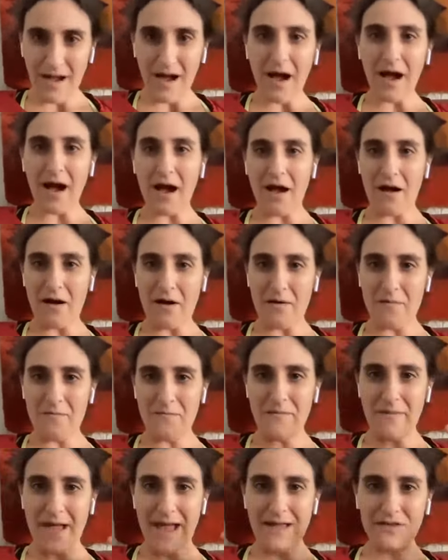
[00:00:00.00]

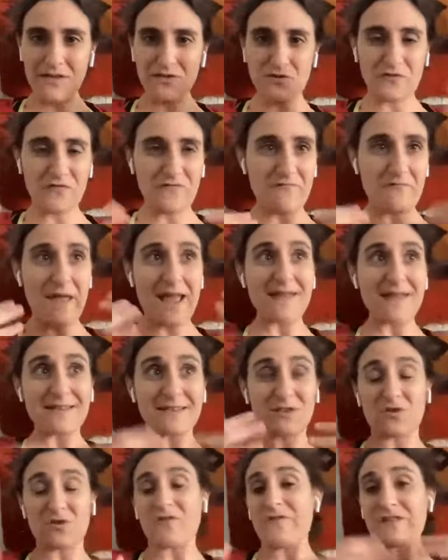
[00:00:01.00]
and sort of made
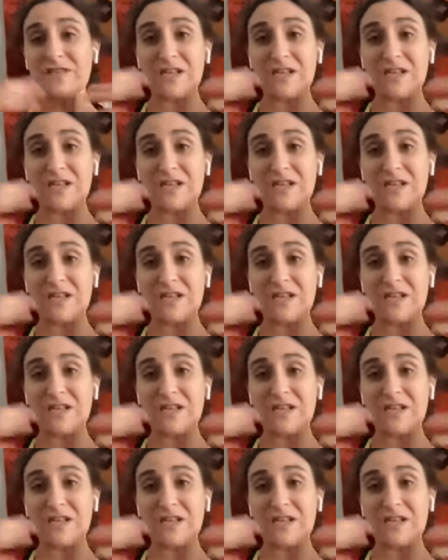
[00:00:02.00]
this sort of a